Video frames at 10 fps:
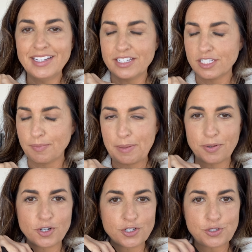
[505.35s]
into my
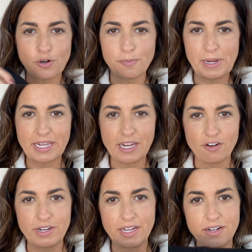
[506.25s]
purse or my
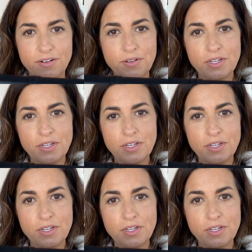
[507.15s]
carry-on.